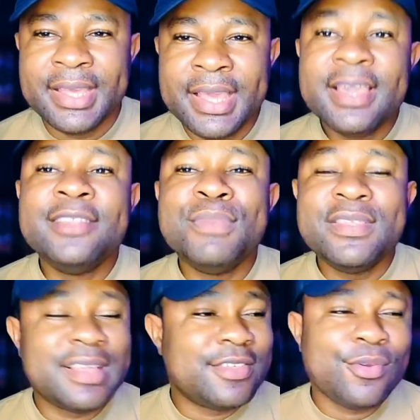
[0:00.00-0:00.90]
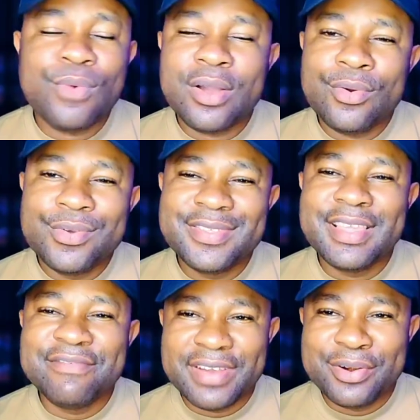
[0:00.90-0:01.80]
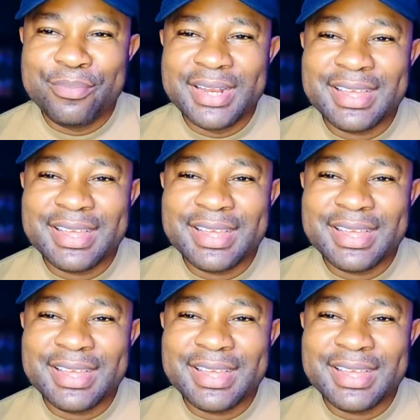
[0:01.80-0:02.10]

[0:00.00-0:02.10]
It means that someone owns the environment.